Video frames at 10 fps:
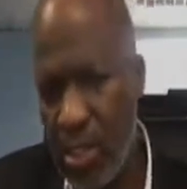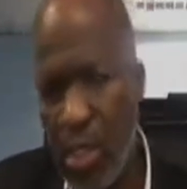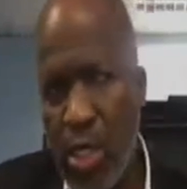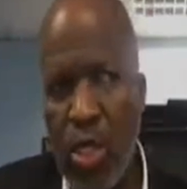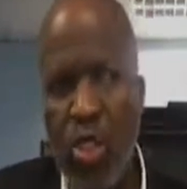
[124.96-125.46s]

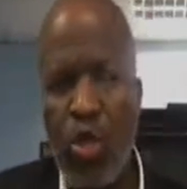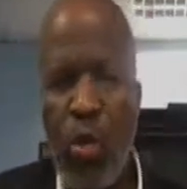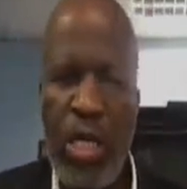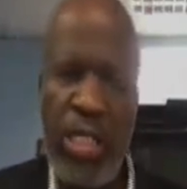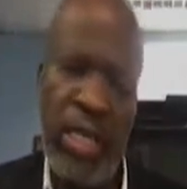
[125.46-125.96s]
So what
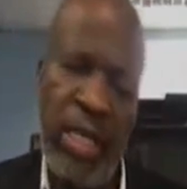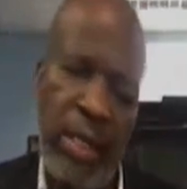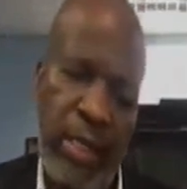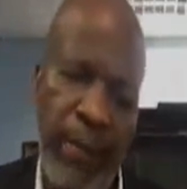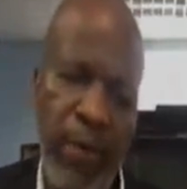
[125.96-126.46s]
the
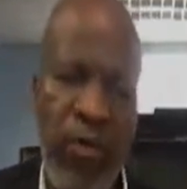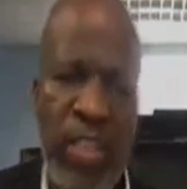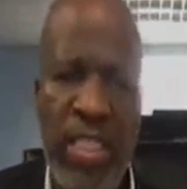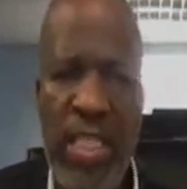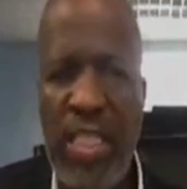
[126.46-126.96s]
province
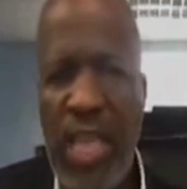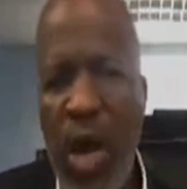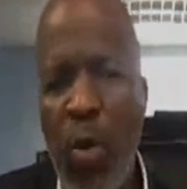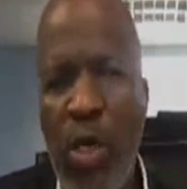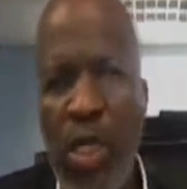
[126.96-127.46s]
did now,
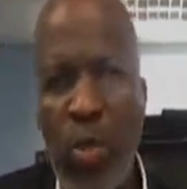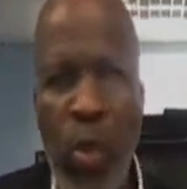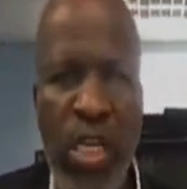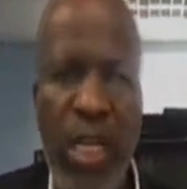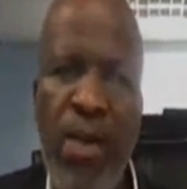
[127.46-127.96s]
we
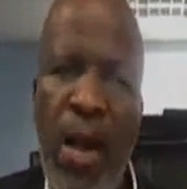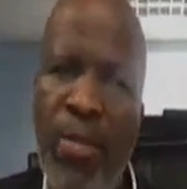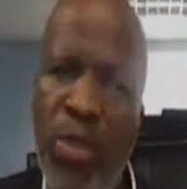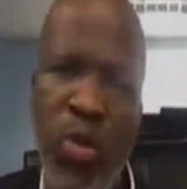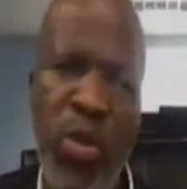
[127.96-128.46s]
came up, I'm
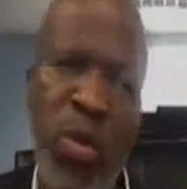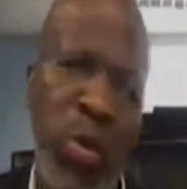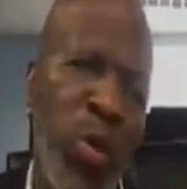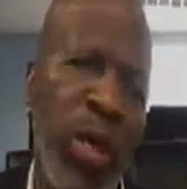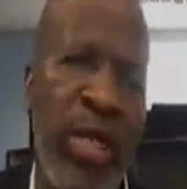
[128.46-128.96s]
sure you
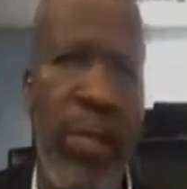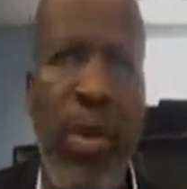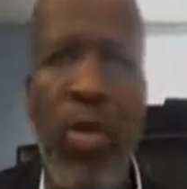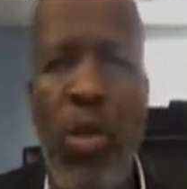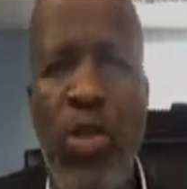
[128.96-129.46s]
heard about
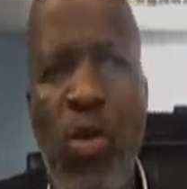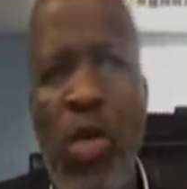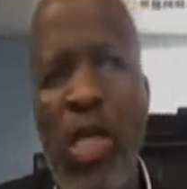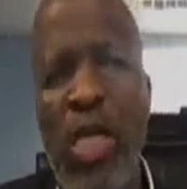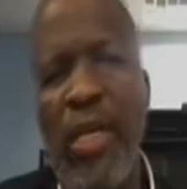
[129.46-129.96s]
what you call
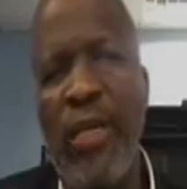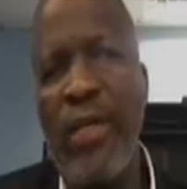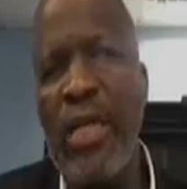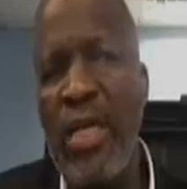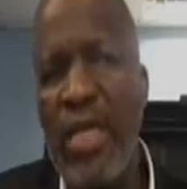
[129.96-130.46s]
a
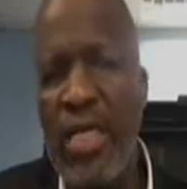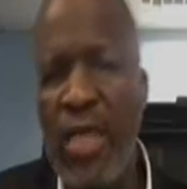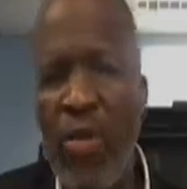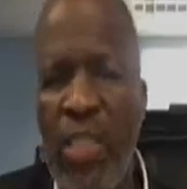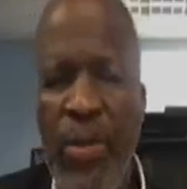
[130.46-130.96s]

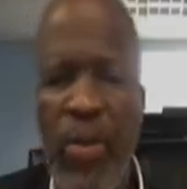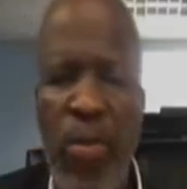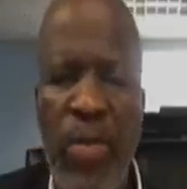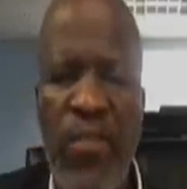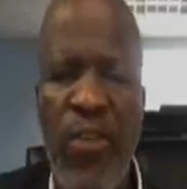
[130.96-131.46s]
Township Economic
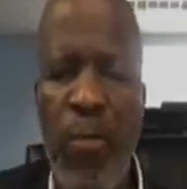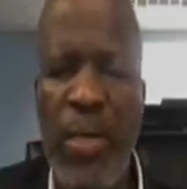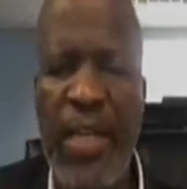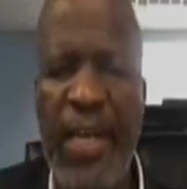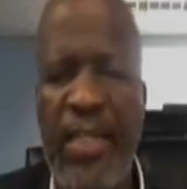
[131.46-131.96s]
Development
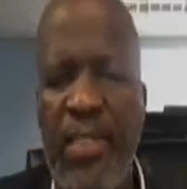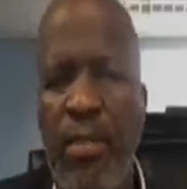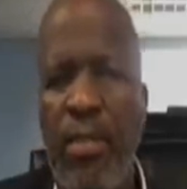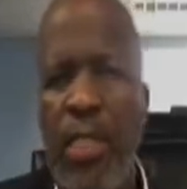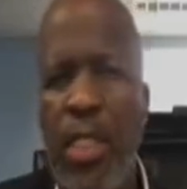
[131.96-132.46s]
Act.
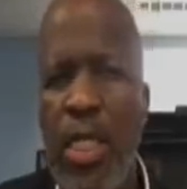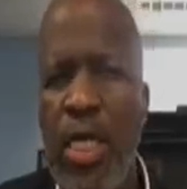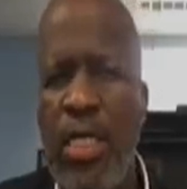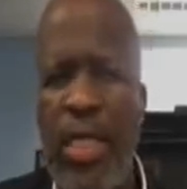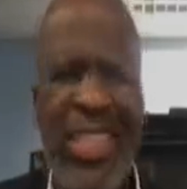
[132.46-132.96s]

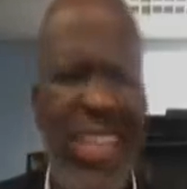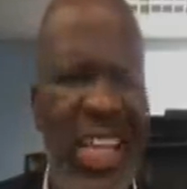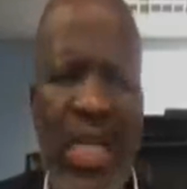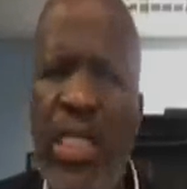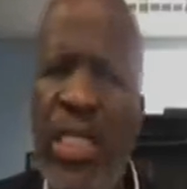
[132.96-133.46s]
That
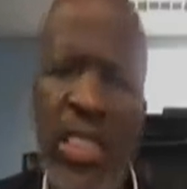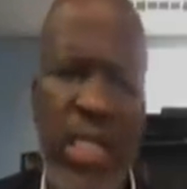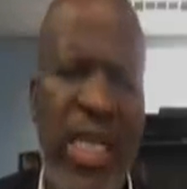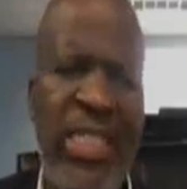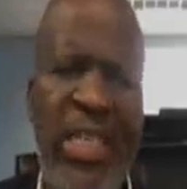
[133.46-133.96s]
act is there
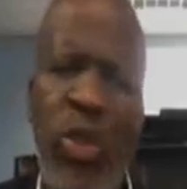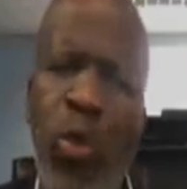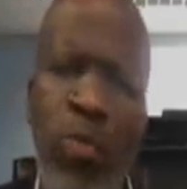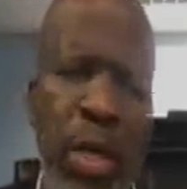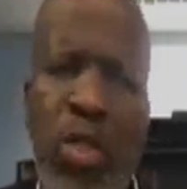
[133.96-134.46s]
just to
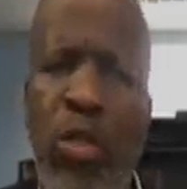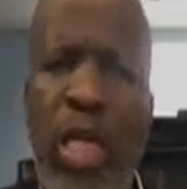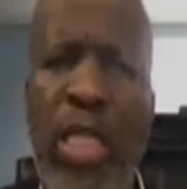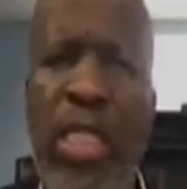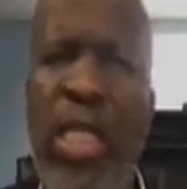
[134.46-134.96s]
make sure that
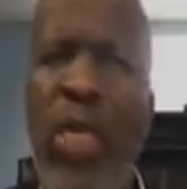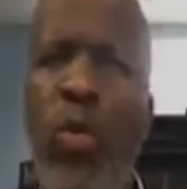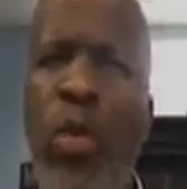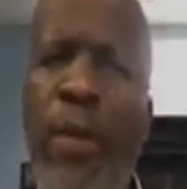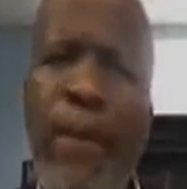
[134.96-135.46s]
we
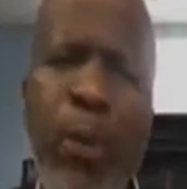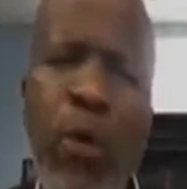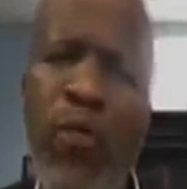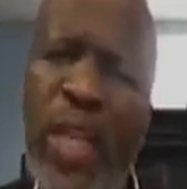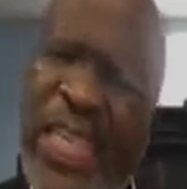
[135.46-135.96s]
improve
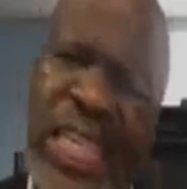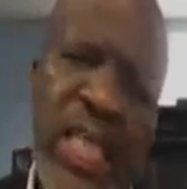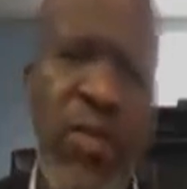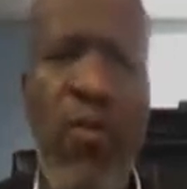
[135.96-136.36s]
the ease of doing